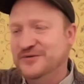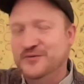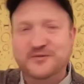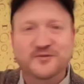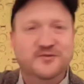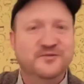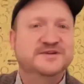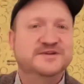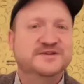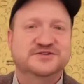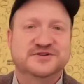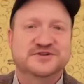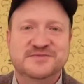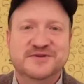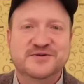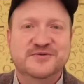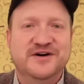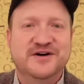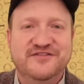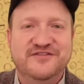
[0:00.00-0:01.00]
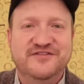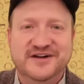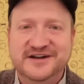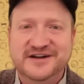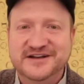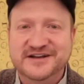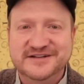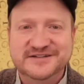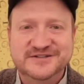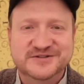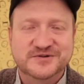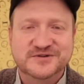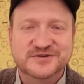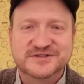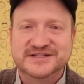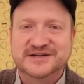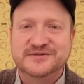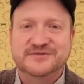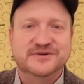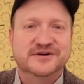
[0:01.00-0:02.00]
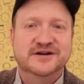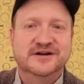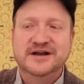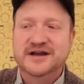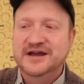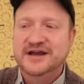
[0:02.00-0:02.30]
extremely well-funded, schools that were